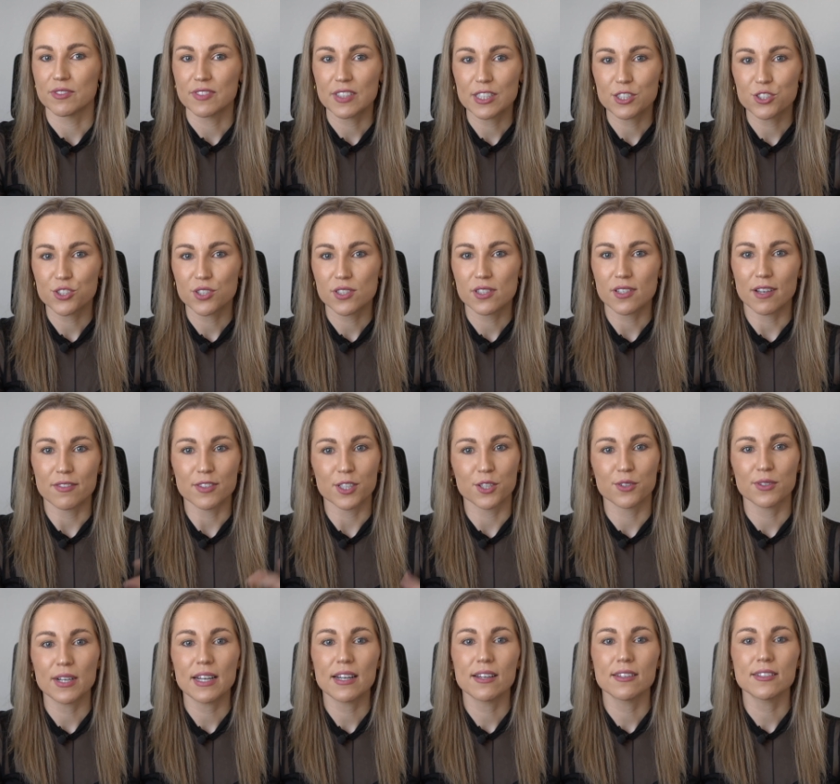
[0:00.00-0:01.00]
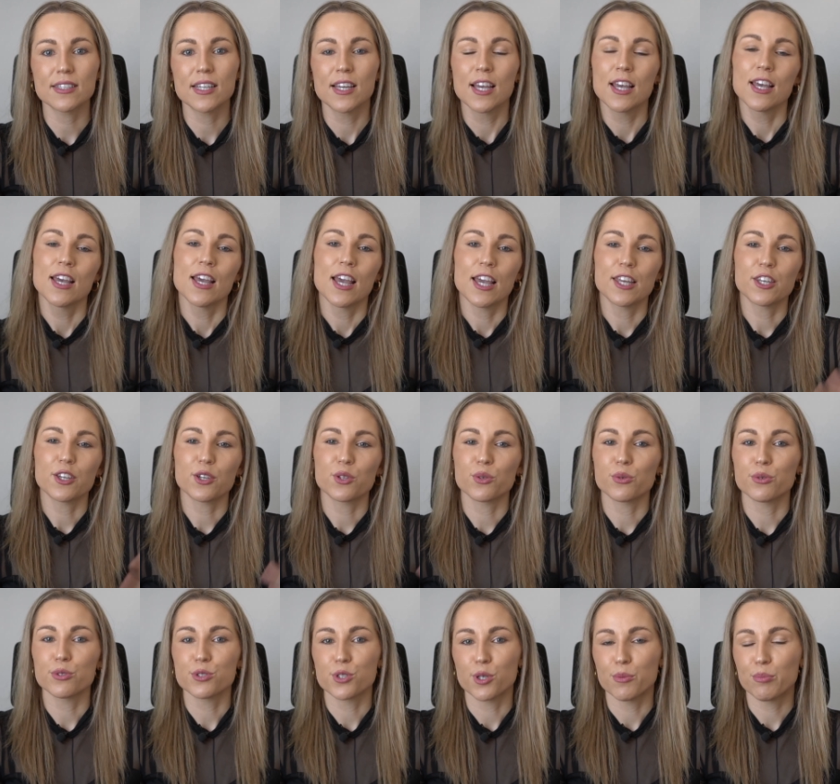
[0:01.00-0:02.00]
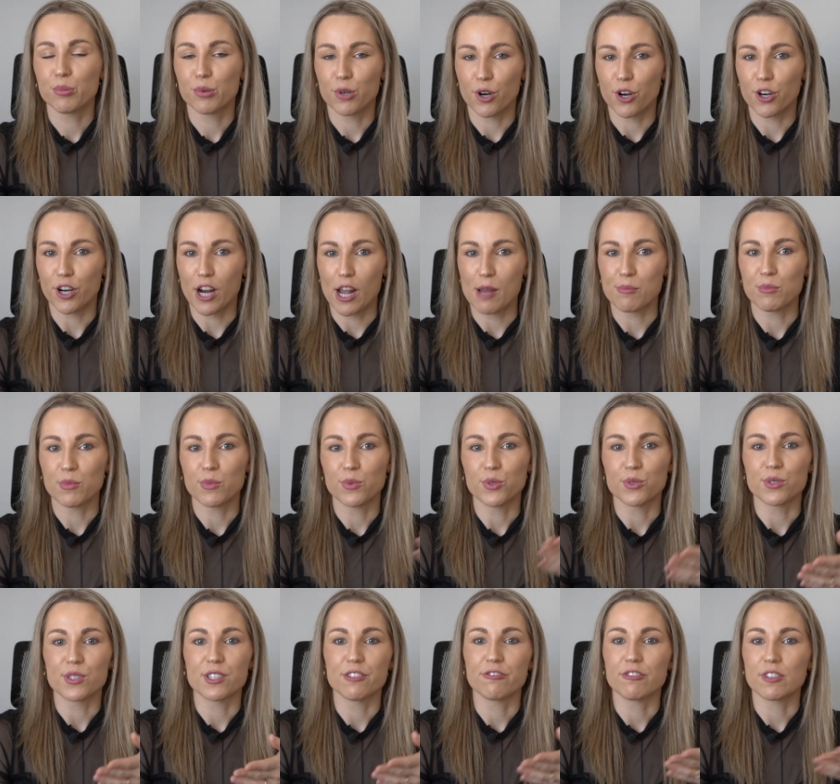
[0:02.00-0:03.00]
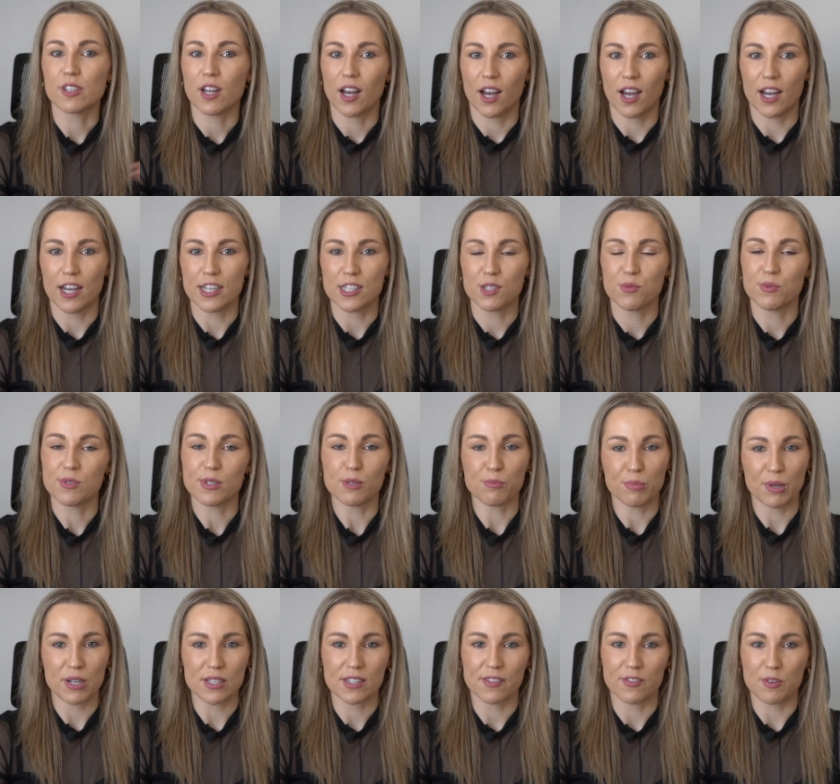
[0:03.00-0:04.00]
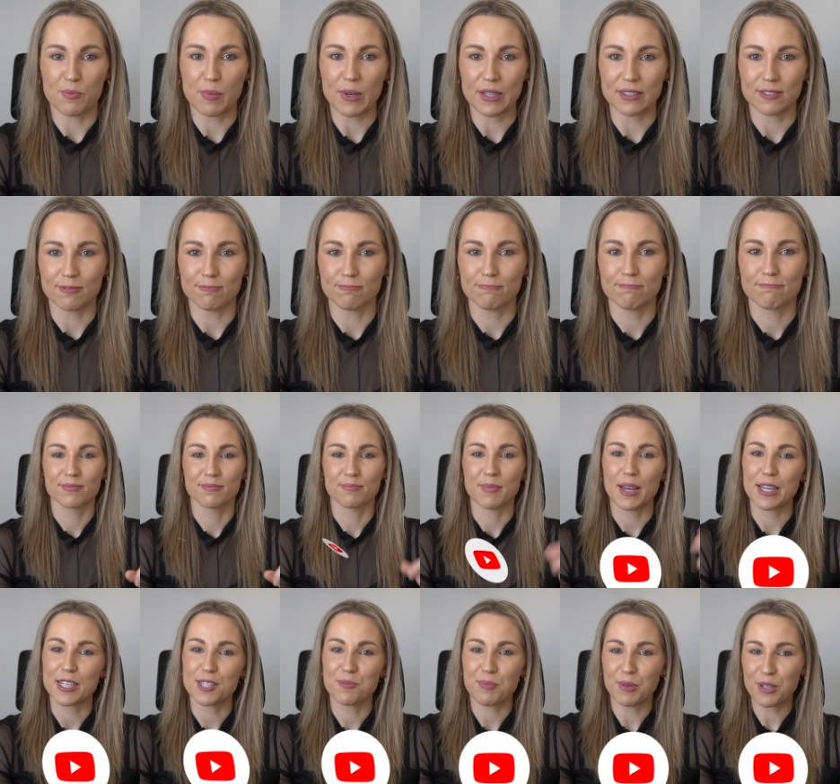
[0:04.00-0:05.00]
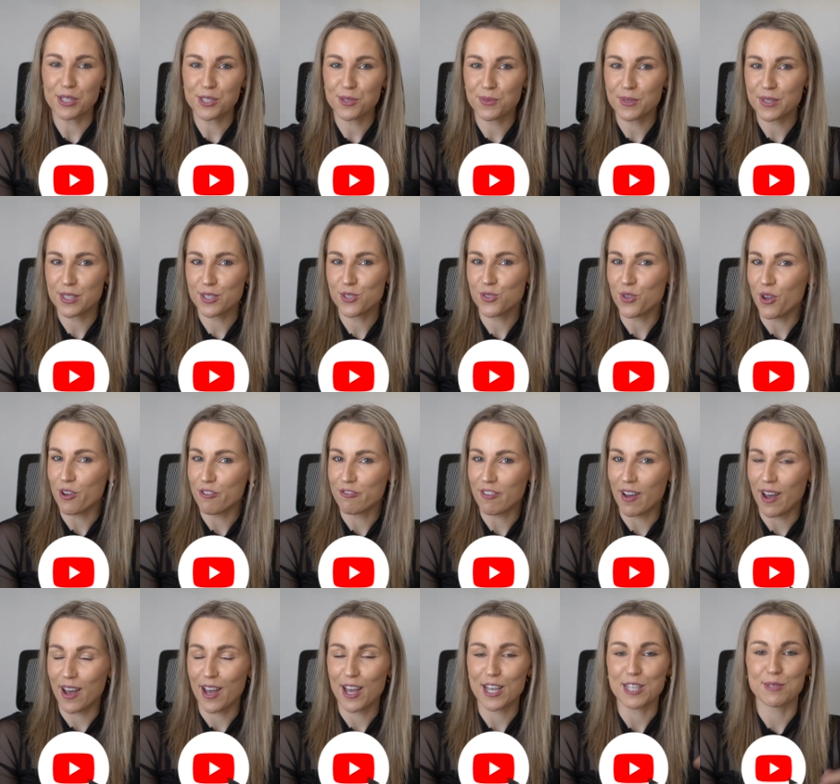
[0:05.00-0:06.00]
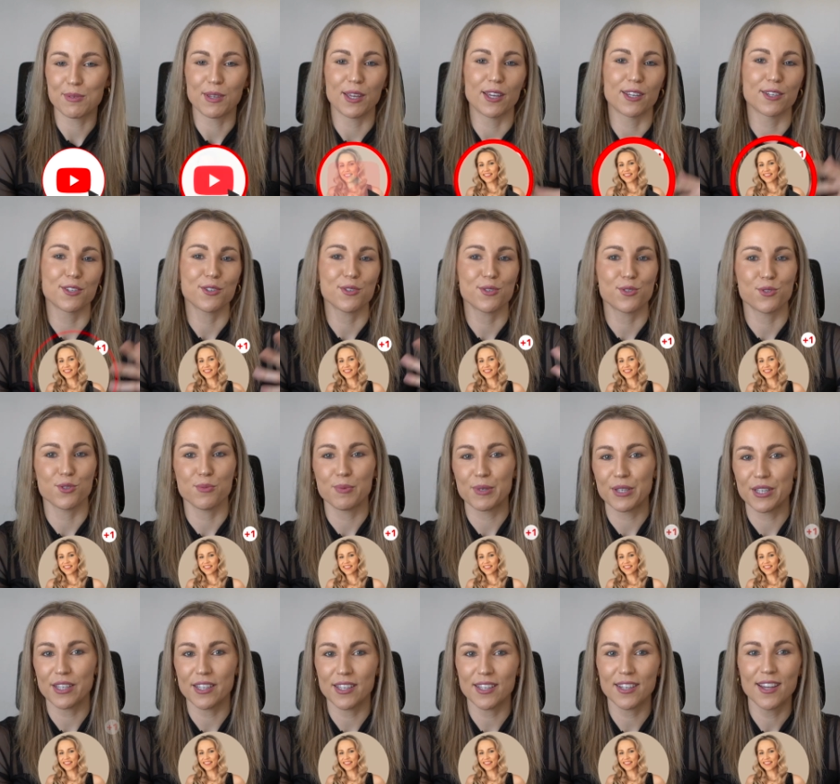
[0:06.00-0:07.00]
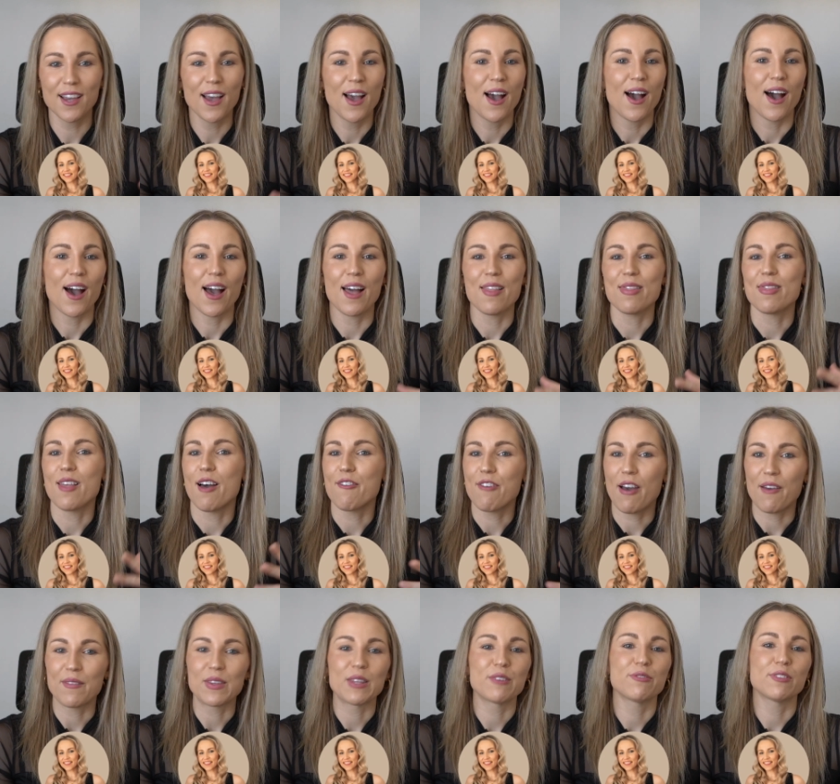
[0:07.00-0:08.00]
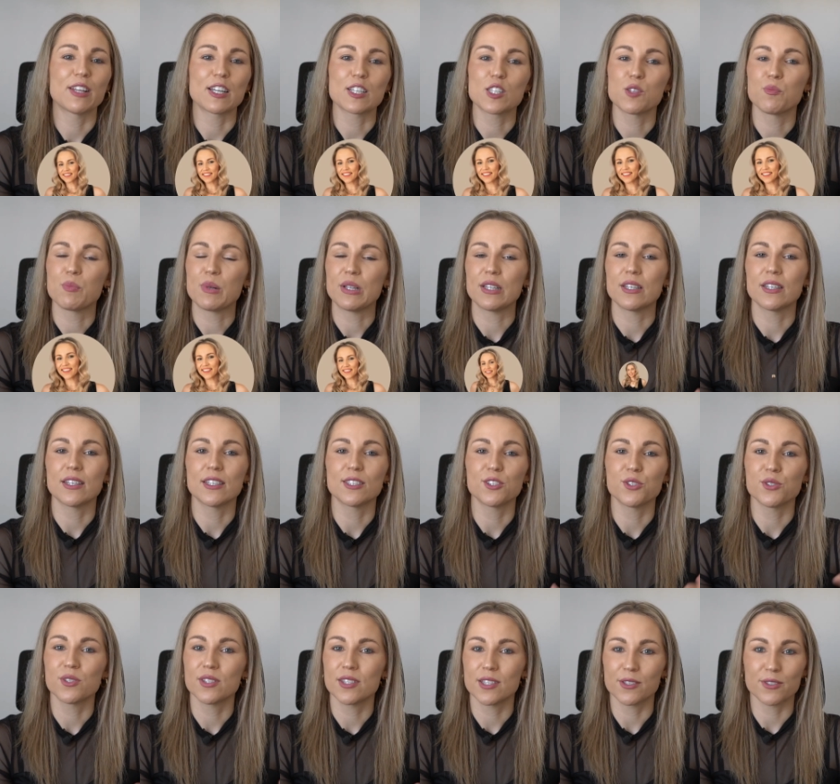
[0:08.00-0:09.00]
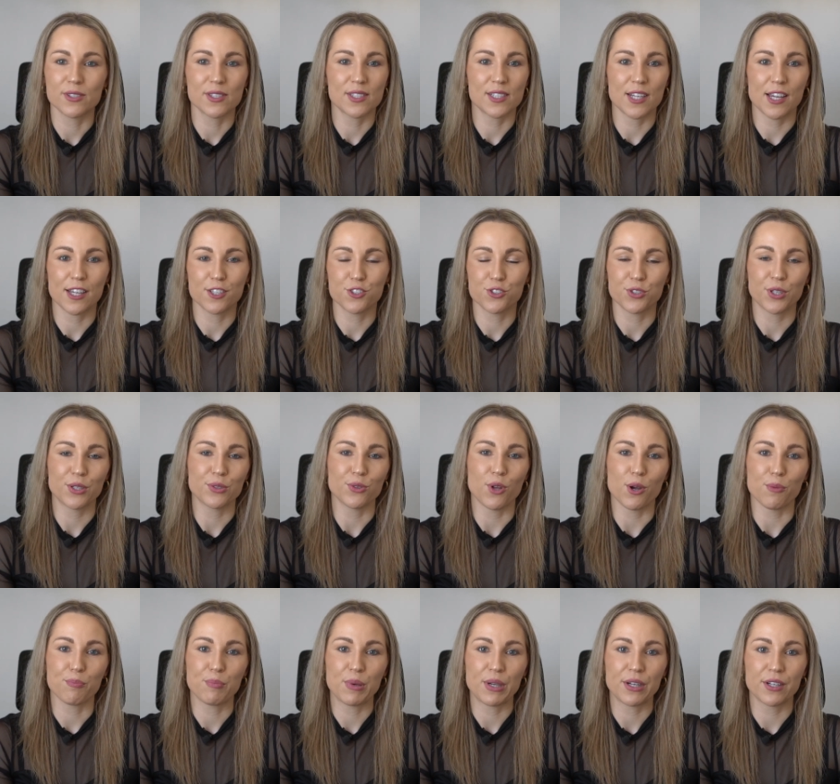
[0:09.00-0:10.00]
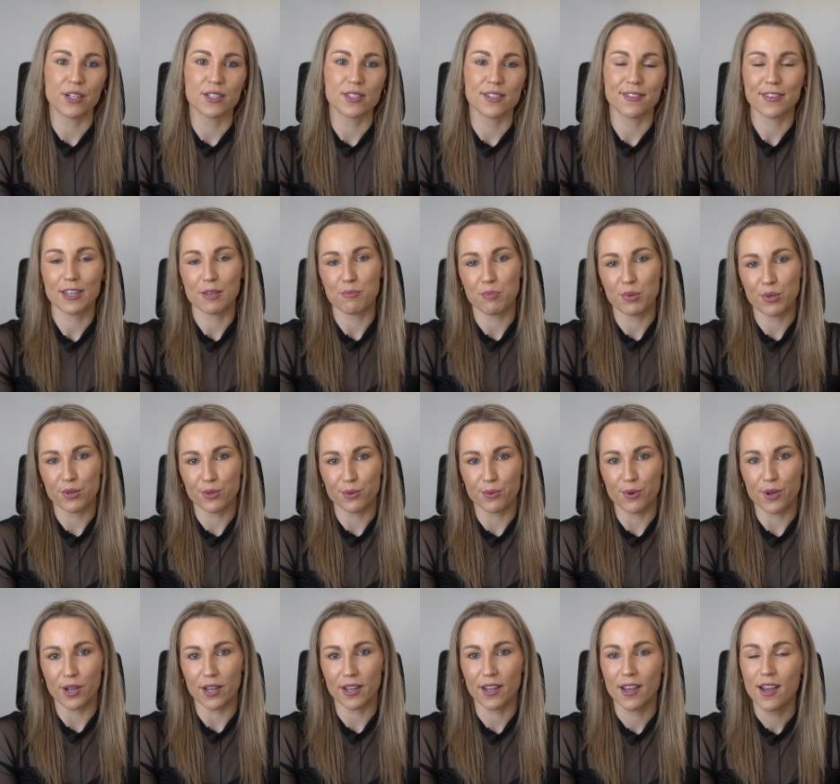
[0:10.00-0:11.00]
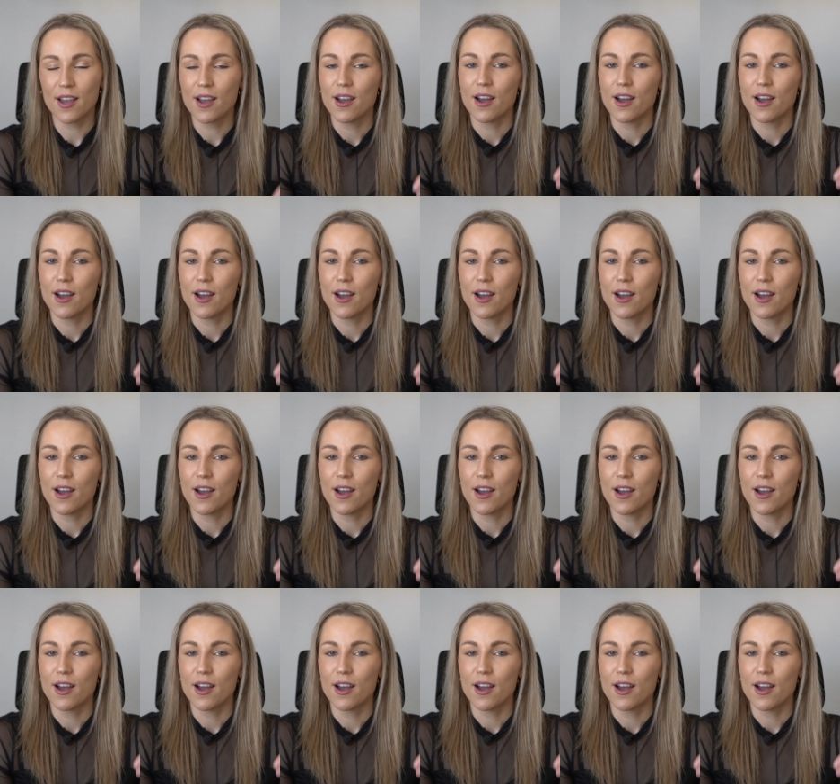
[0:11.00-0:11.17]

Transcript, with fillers: of inches off the ground, and you can also program your different heights with the press of a button. My experience with this so far has been super good. I love having the flexibility to sit or stand during long periods of computer work.